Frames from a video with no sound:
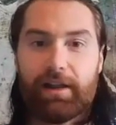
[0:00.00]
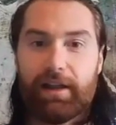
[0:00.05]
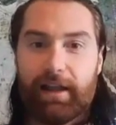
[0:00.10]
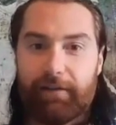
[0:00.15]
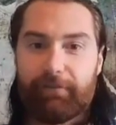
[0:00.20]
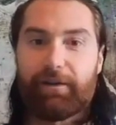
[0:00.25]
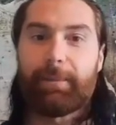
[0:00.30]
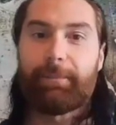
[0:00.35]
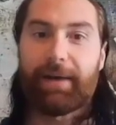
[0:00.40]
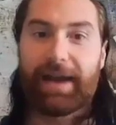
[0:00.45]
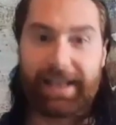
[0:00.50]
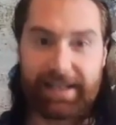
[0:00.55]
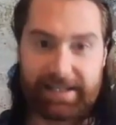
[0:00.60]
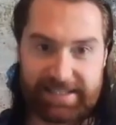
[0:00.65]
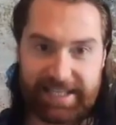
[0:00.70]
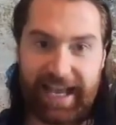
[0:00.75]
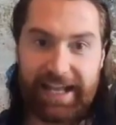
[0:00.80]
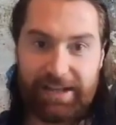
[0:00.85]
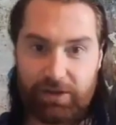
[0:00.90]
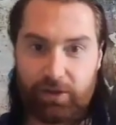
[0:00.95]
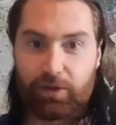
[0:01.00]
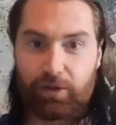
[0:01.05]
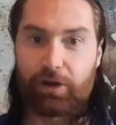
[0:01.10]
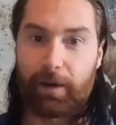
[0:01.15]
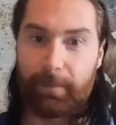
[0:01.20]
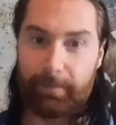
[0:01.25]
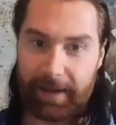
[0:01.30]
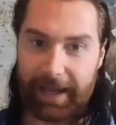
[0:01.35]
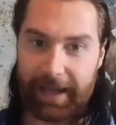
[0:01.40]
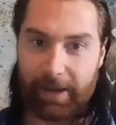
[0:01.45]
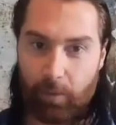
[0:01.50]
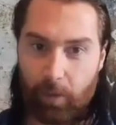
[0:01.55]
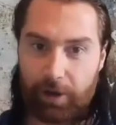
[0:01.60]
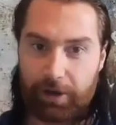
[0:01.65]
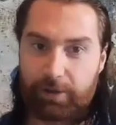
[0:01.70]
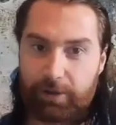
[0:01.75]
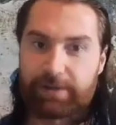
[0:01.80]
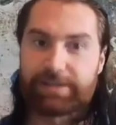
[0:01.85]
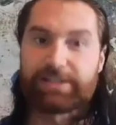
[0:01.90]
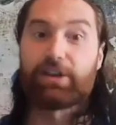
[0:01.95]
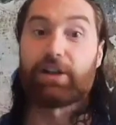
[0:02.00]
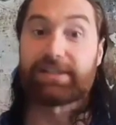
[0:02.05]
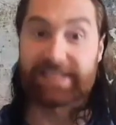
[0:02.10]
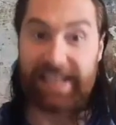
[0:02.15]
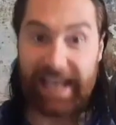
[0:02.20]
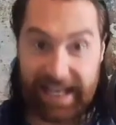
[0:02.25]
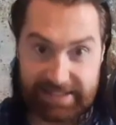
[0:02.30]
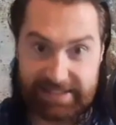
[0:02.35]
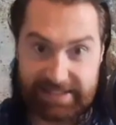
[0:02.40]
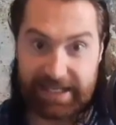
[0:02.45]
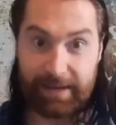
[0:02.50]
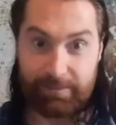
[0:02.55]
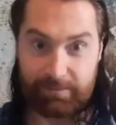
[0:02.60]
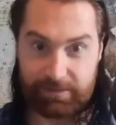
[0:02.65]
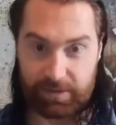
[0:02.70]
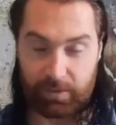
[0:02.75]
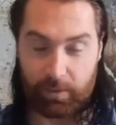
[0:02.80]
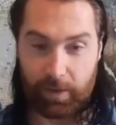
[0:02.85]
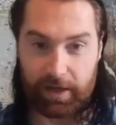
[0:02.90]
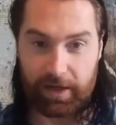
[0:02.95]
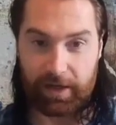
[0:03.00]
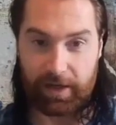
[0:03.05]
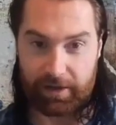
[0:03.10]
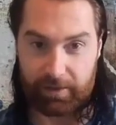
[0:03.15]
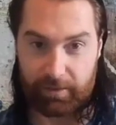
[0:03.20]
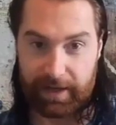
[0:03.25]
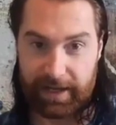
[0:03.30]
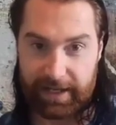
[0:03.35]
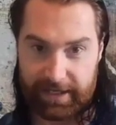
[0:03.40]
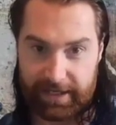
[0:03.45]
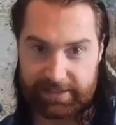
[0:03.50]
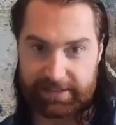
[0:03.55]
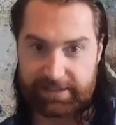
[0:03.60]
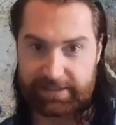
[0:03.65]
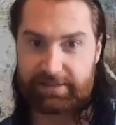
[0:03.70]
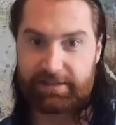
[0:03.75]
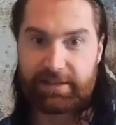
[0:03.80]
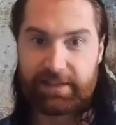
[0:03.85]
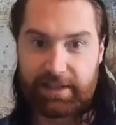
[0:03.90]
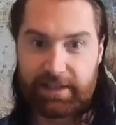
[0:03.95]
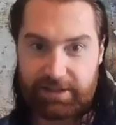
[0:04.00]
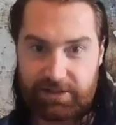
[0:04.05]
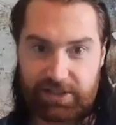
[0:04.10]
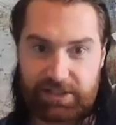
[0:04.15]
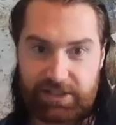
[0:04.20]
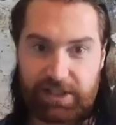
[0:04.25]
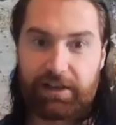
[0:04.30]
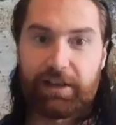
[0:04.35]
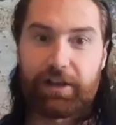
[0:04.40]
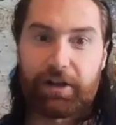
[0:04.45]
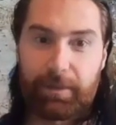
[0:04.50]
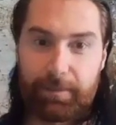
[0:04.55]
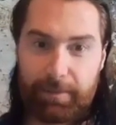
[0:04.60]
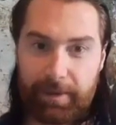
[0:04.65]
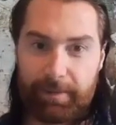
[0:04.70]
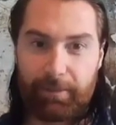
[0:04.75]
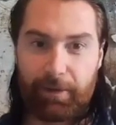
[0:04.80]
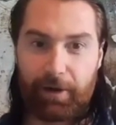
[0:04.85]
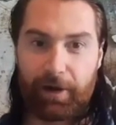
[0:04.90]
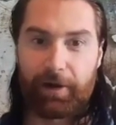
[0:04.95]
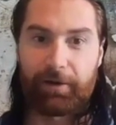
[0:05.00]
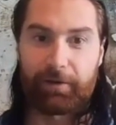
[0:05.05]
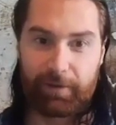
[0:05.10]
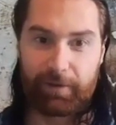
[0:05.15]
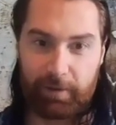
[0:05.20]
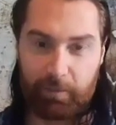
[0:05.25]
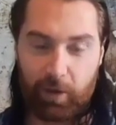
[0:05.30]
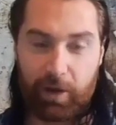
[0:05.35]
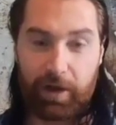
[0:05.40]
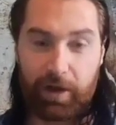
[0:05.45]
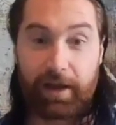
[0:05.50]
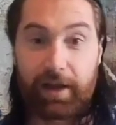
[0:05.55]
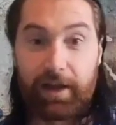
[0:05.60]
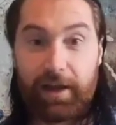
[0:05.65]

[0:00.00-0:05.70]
If I'm buying a 10 unit or I'm buying 1 unit, it's not 10 times the work, right? It's just a little bit more work.